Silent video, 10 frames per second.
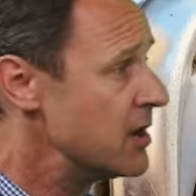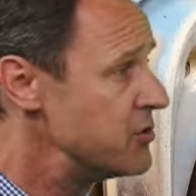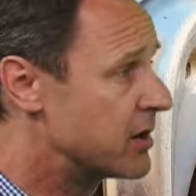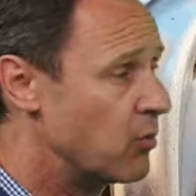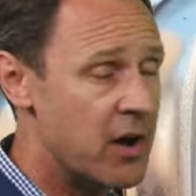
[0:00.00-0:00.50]

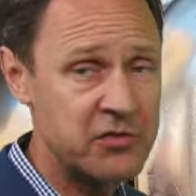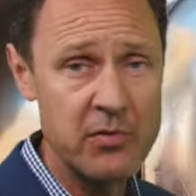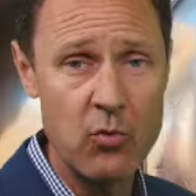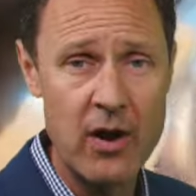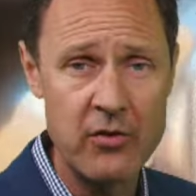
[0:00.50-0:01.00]
You can watch
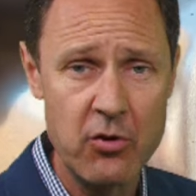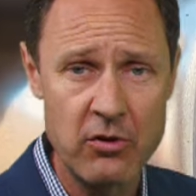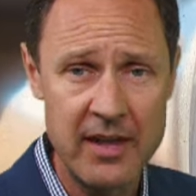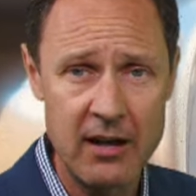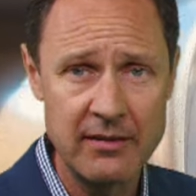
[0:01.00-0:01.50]
from the
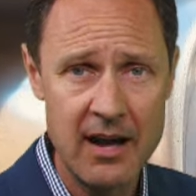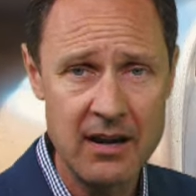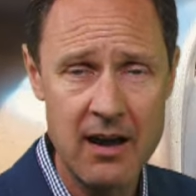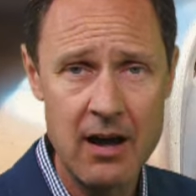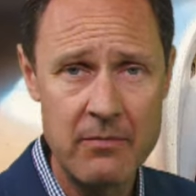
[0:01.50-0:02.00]

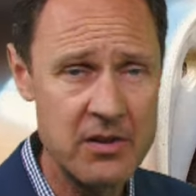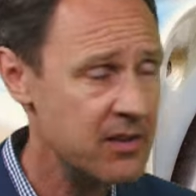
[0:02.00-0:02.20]
weathernorcal.com.